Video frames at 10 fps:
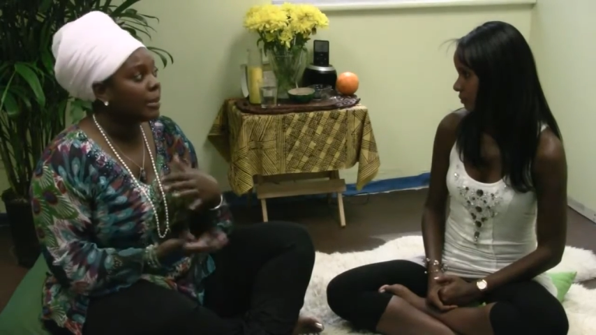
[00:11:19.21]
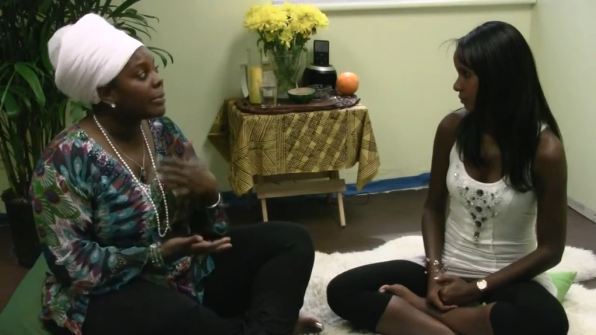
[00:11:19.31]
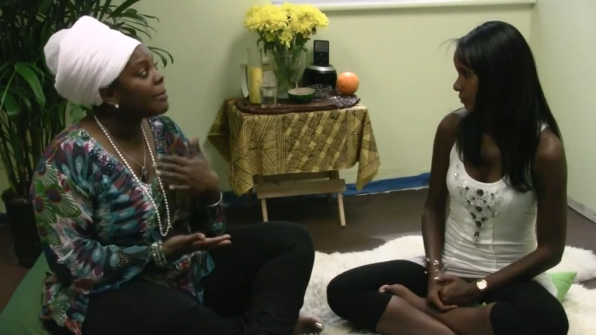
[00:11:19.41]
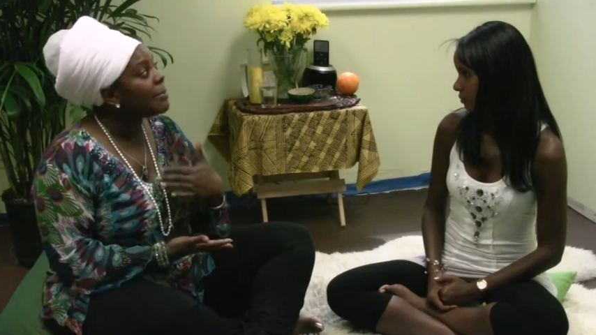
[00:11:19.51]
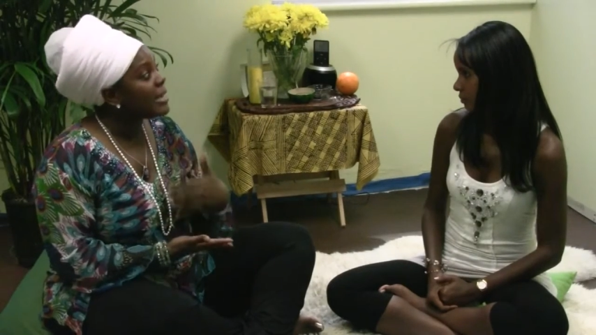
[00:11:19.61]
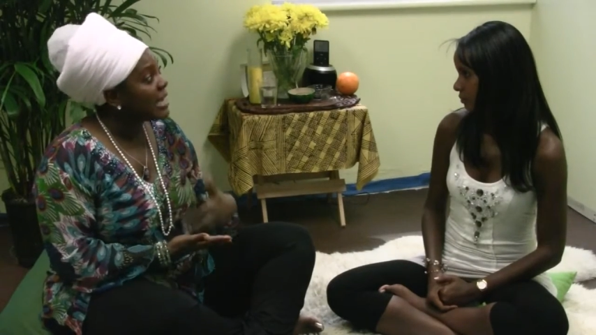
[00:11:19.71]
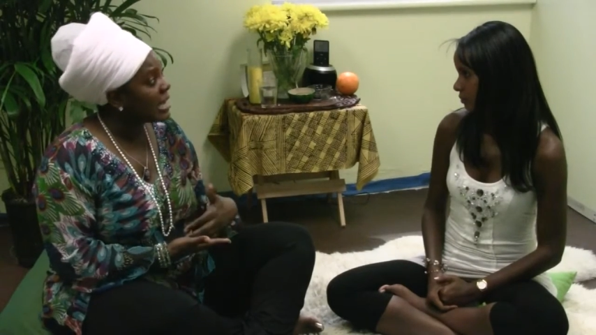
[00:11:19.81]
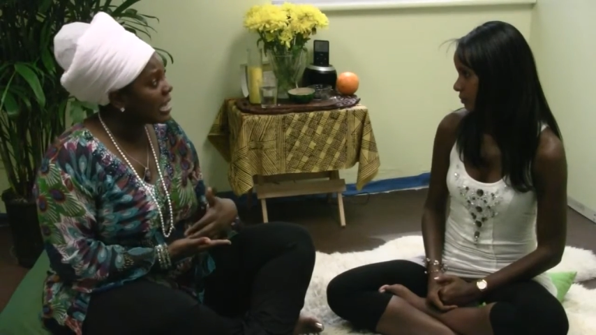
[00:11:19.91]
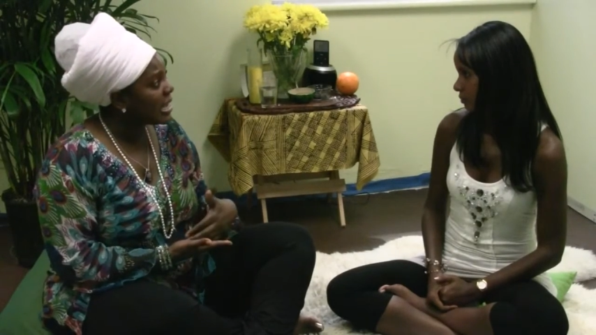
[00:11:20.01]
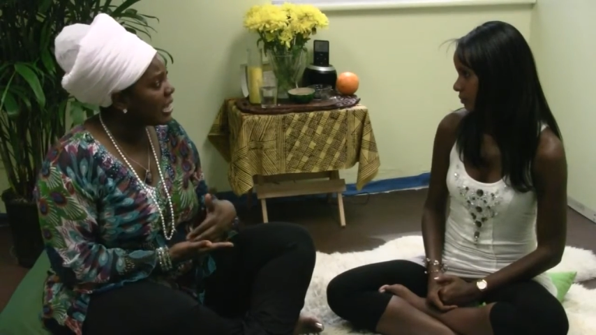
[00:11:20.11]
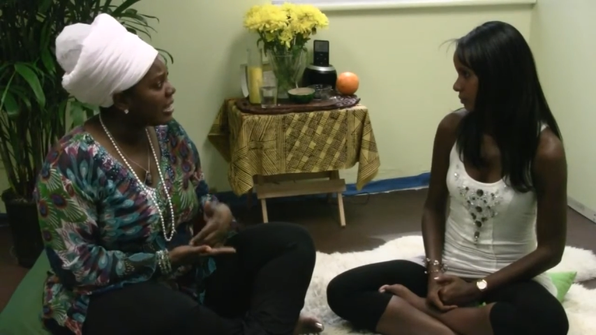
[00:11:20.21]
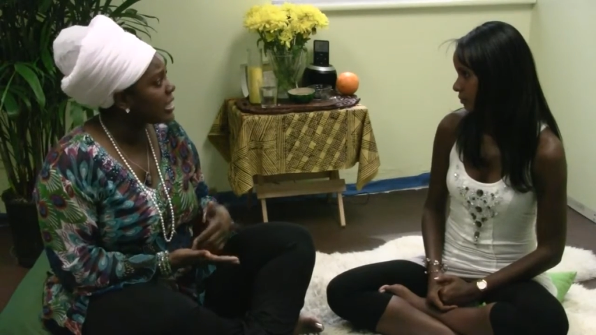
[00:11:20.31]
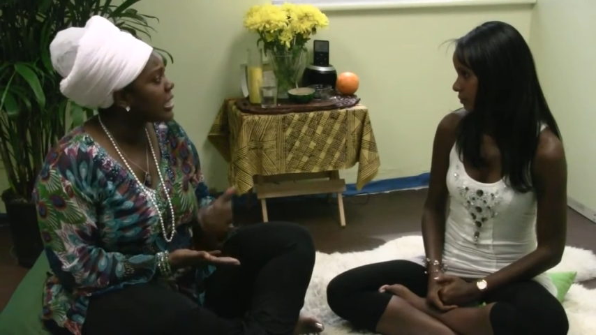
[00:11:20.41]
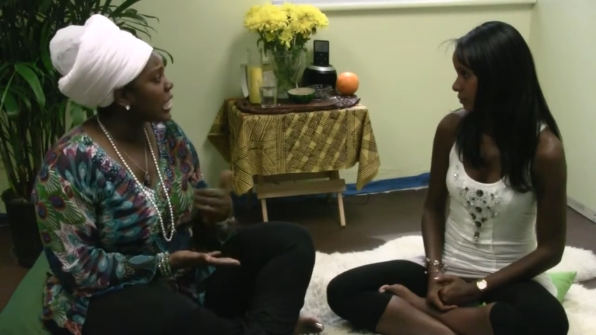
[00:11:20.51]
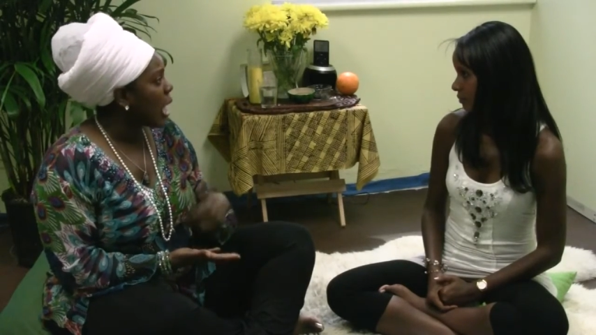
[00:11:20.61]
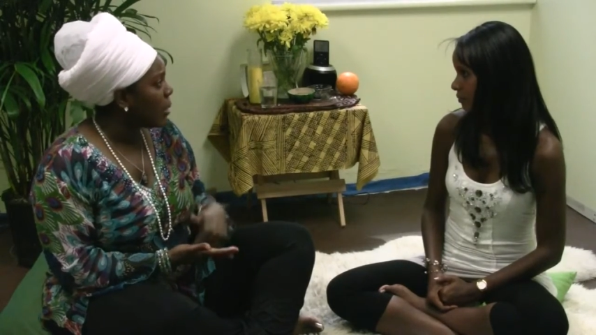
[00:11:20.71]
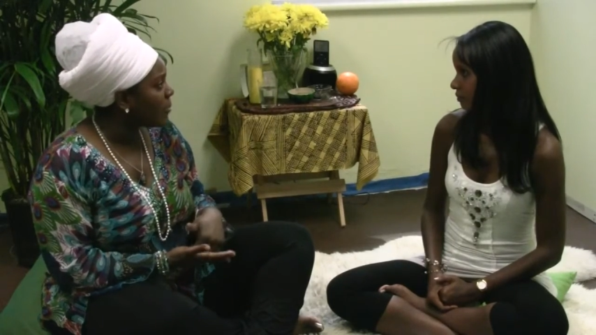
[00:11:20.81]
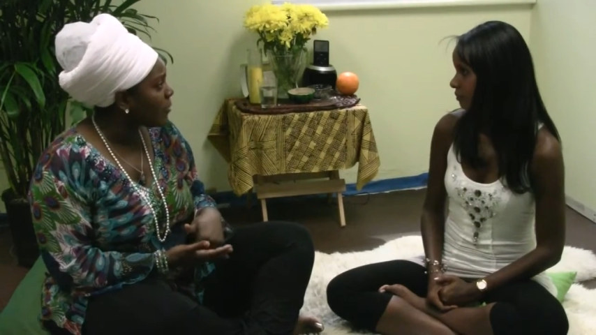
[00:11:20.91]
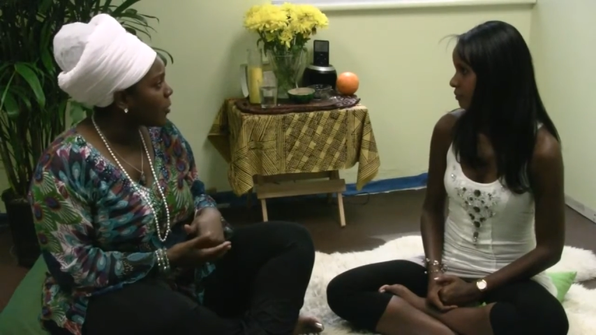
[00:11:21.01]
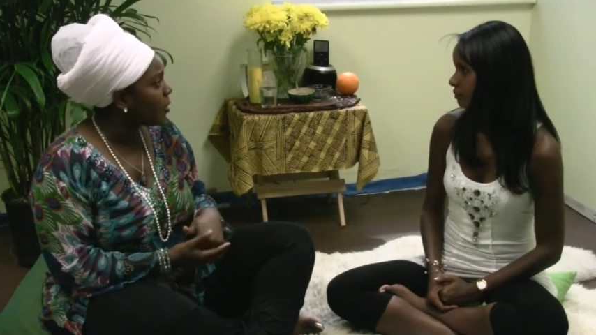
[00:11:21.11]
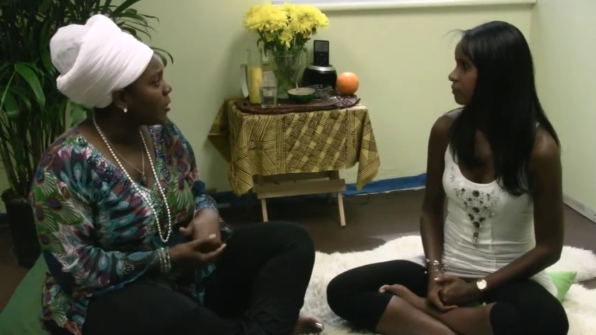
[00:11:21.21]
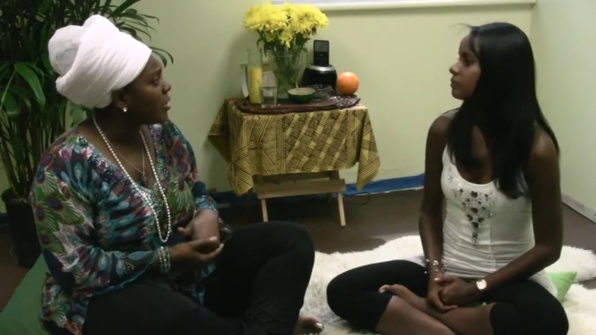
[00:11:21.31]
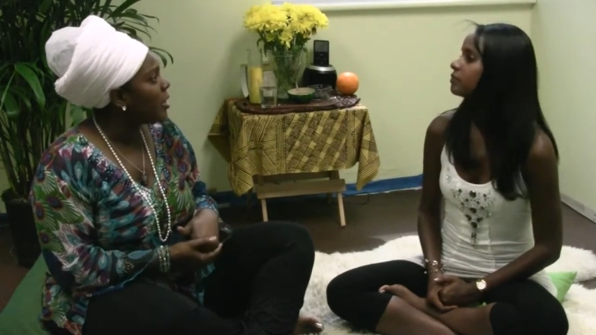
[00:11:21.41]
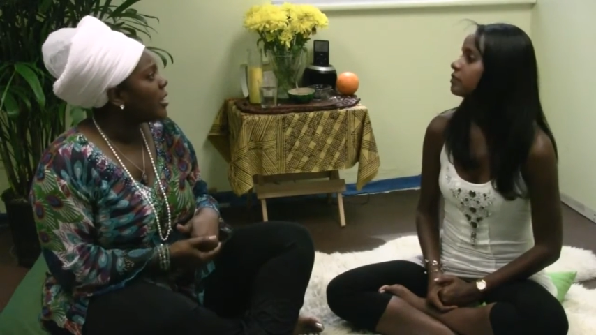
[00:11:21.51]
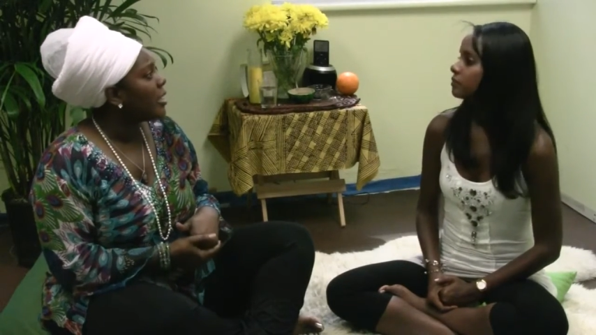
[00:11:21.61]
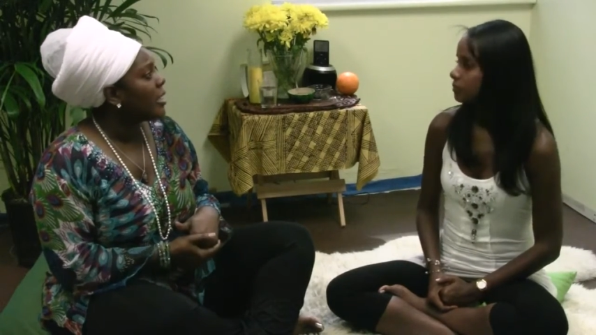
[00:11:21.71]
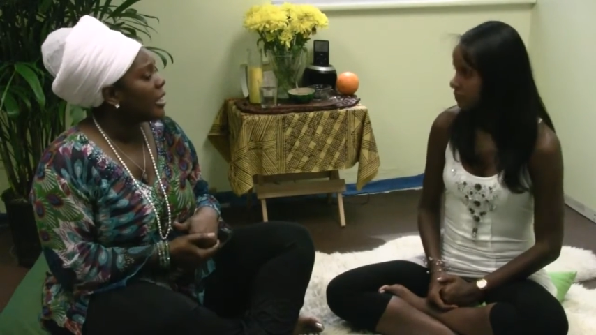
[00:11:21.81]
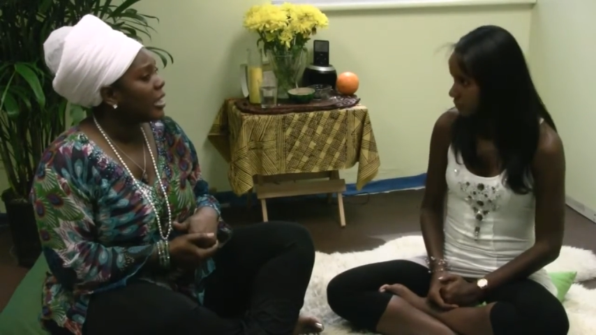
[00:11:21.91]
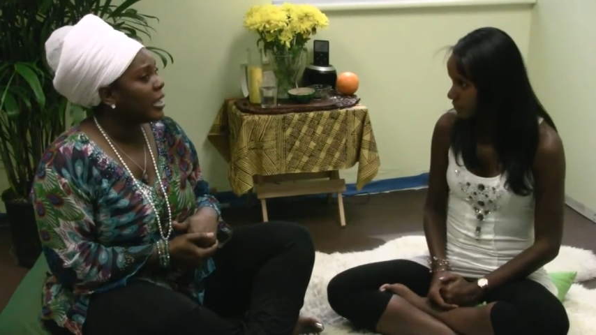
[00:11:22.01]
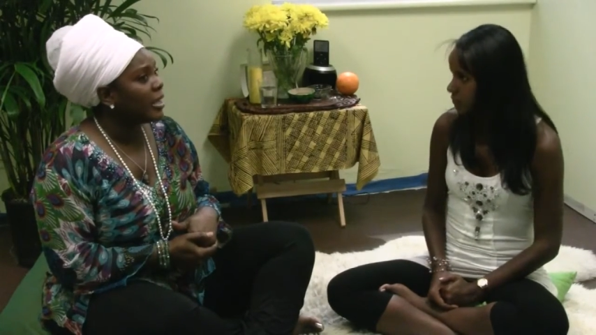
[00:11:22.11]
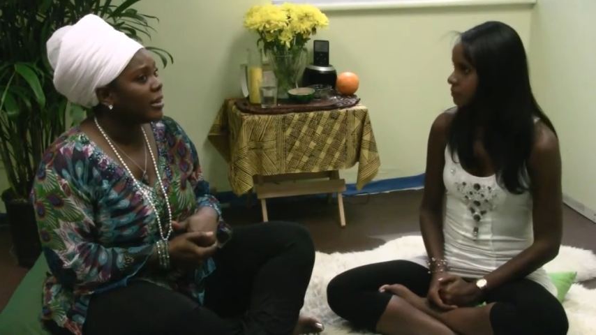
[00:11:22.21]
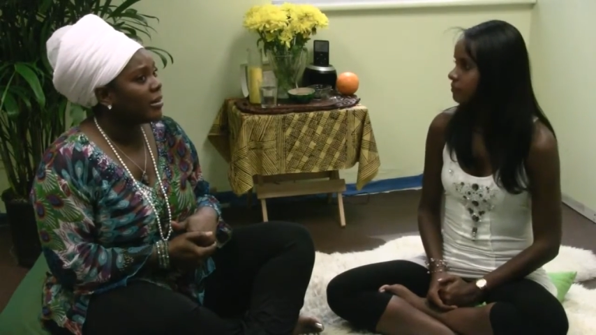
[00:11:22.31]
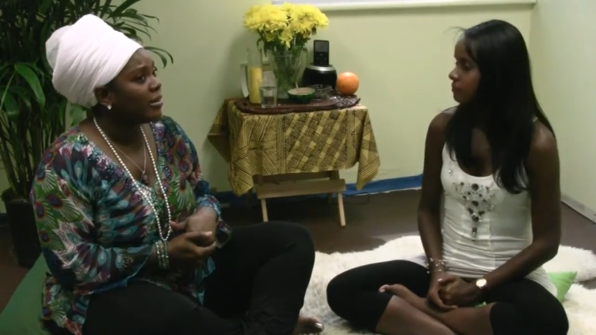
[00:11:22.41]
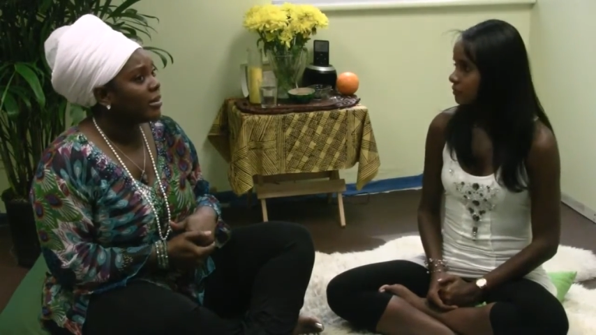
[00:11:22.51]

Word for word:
Speaker 1: some immediate discomfort in